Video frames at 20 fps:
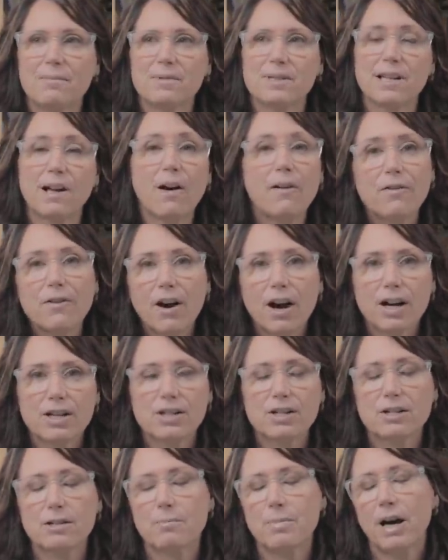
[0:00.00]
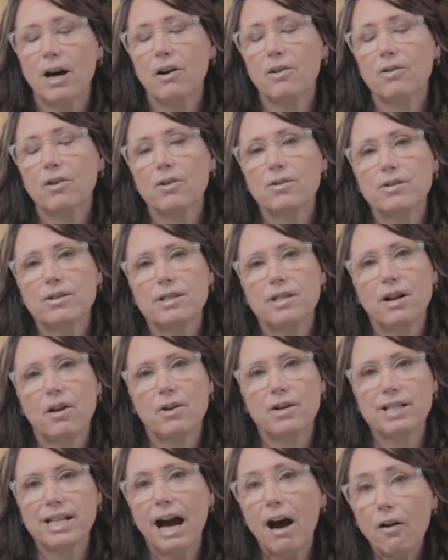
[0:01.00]
self-conscious about,
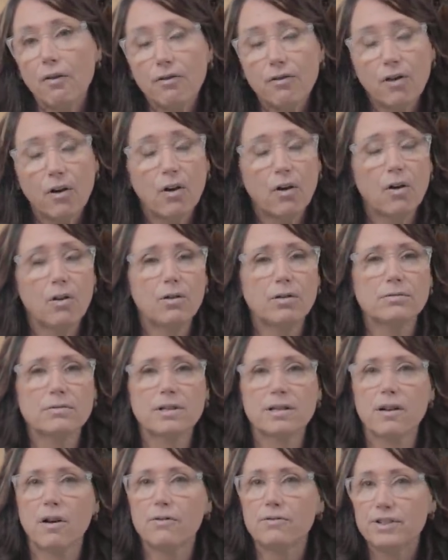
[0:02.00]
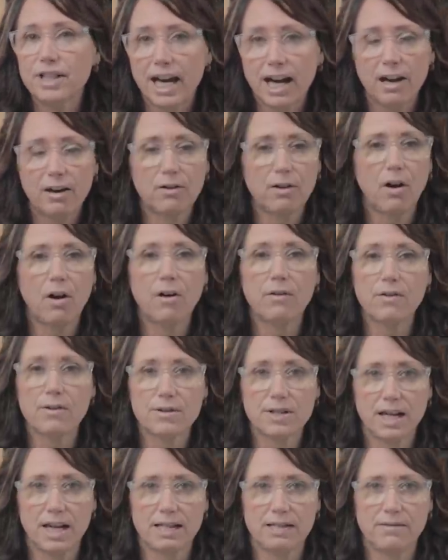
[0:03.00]
or doubtful, self-doubt, all
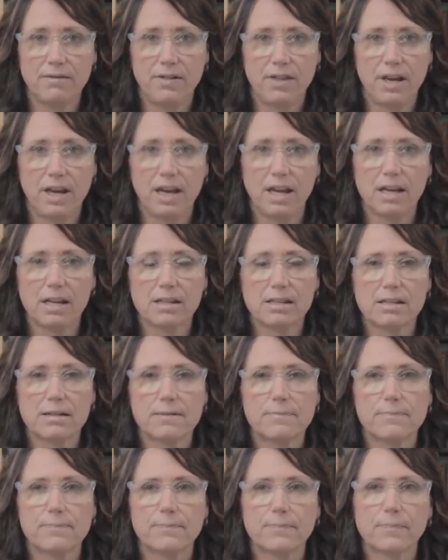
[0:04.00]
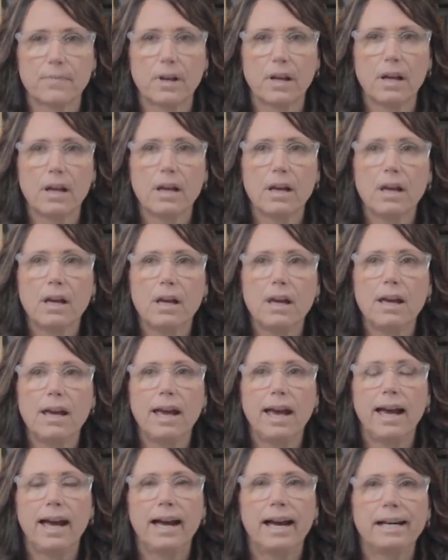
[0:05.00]
those kinds of things.
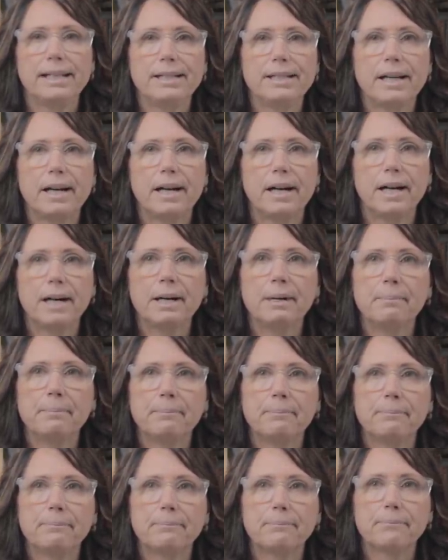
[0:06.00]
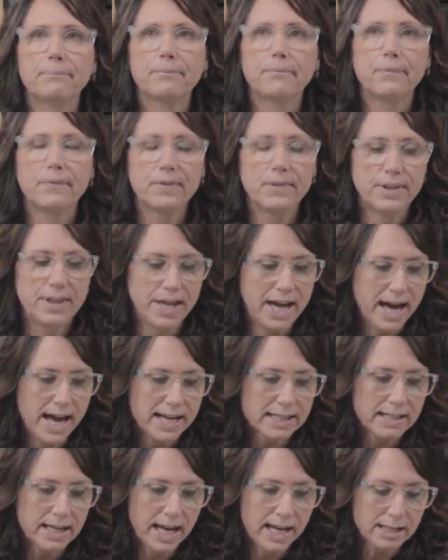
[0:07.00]
And
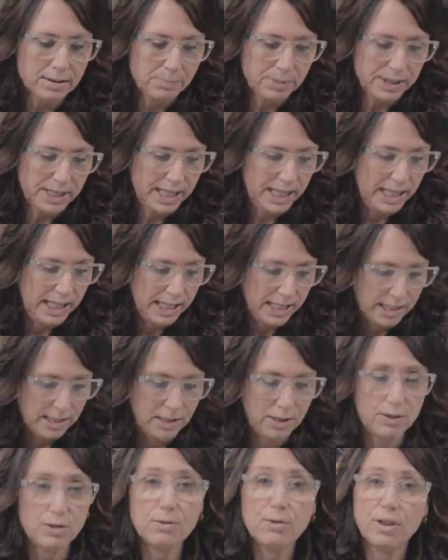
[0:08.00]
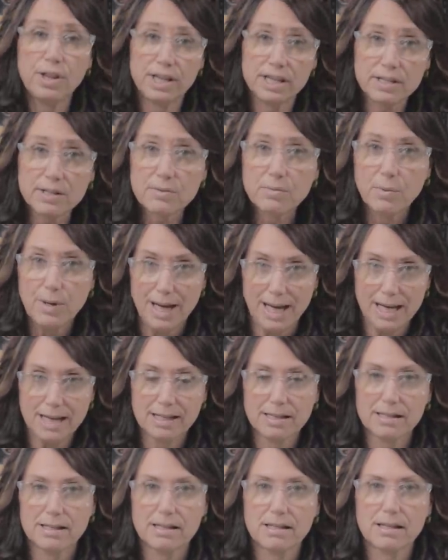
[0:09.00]
that kind of played into this
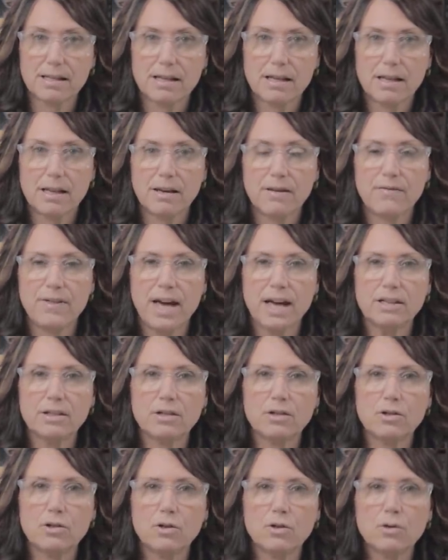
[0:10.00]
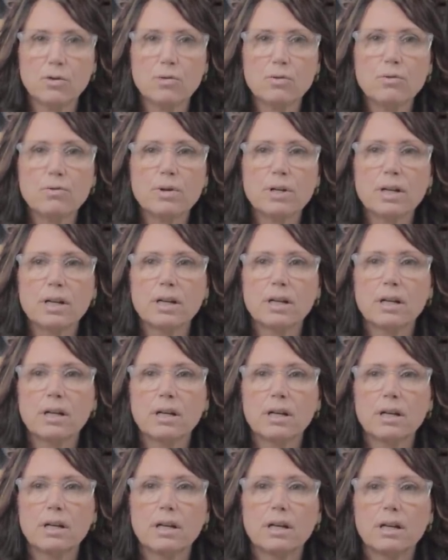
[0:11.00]
week's of that new
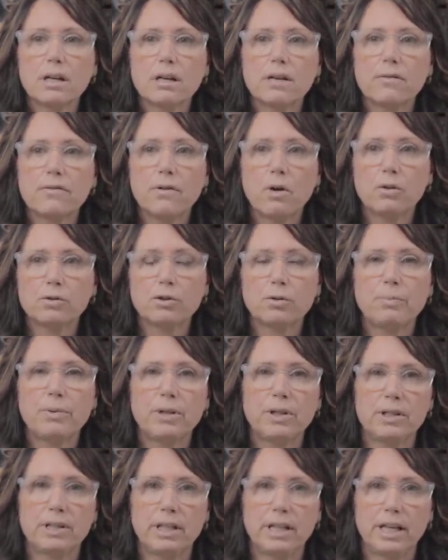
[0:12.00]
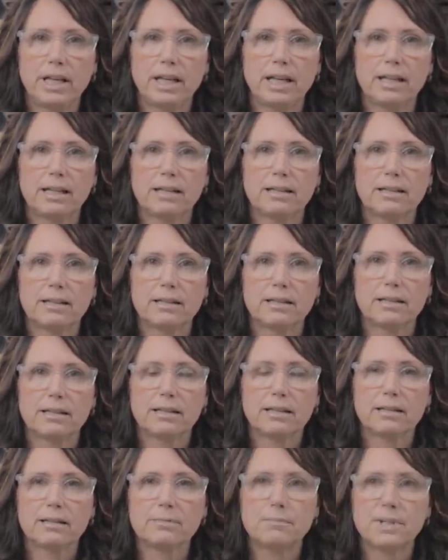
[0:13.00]
vulnerability,
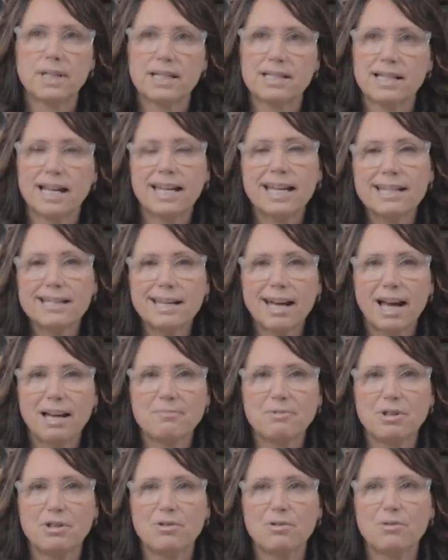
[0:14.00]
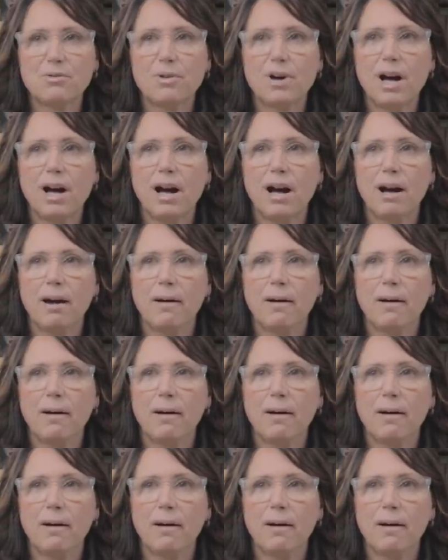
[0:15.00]
because anytime you